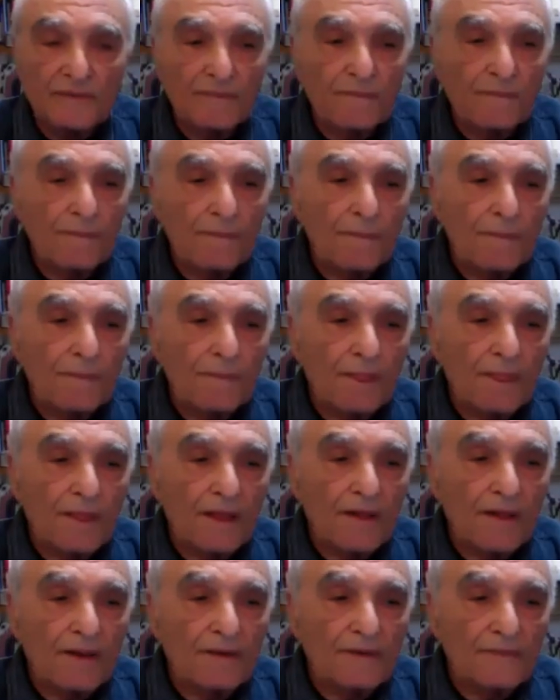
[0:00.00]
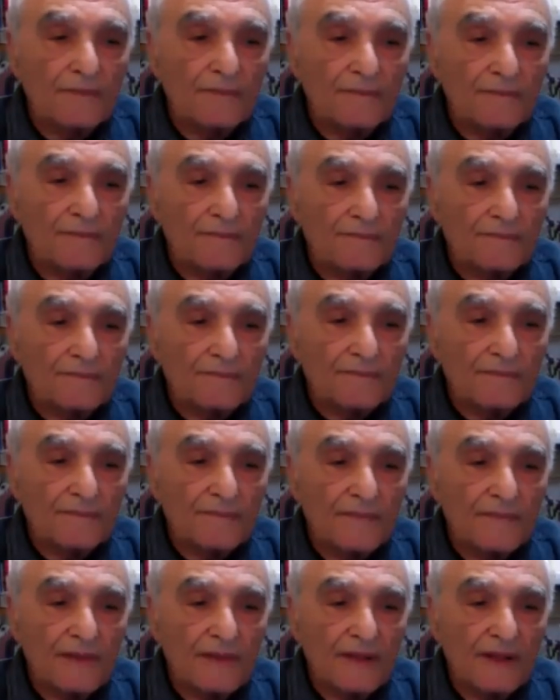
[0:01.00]

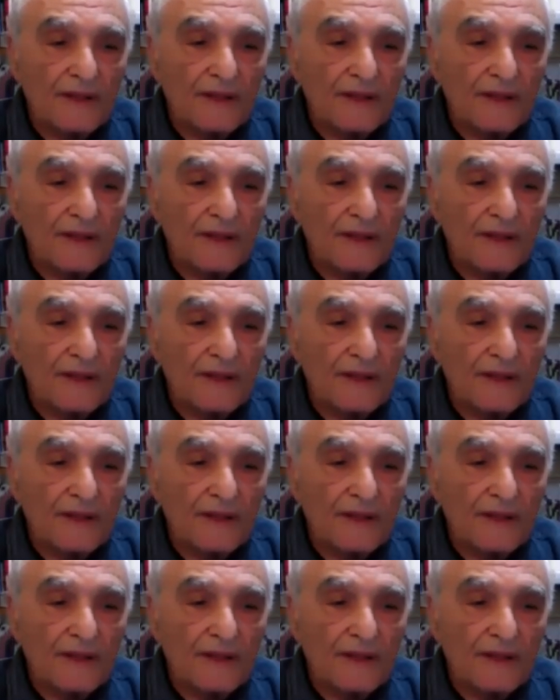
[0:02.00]
Nothing is said.